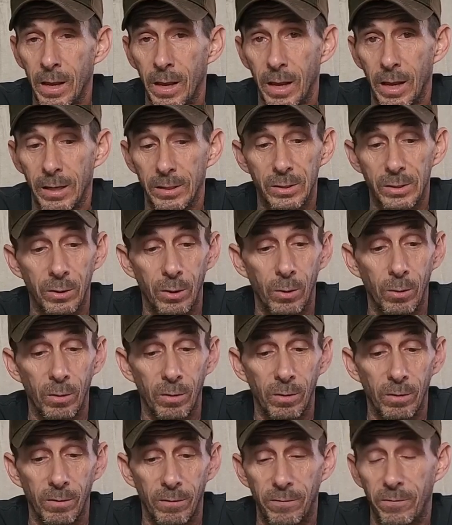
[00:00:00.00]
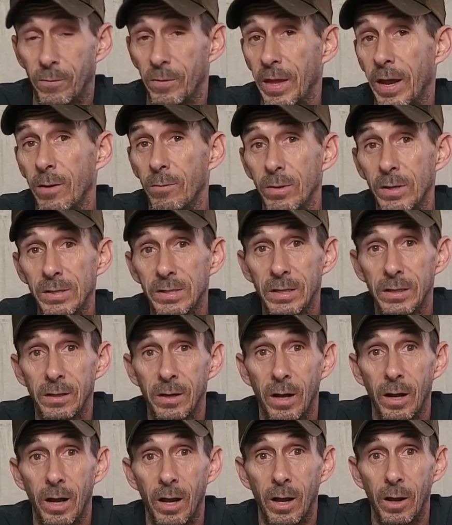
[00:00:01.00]
And so for that reason,
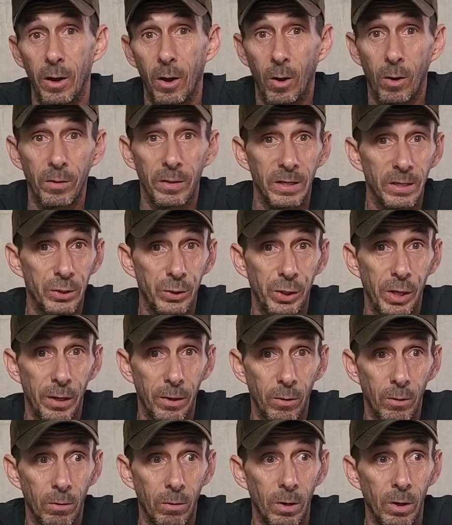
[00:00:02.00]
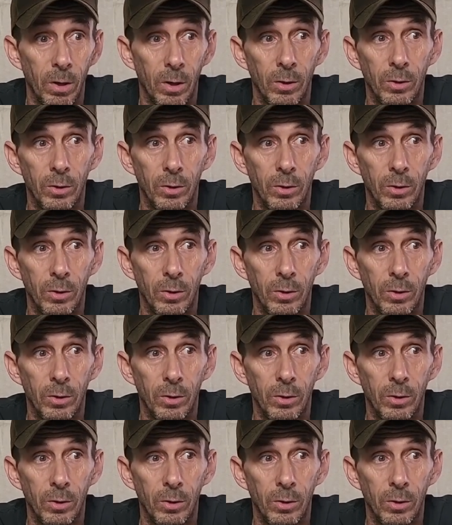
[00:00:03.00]
on this channel,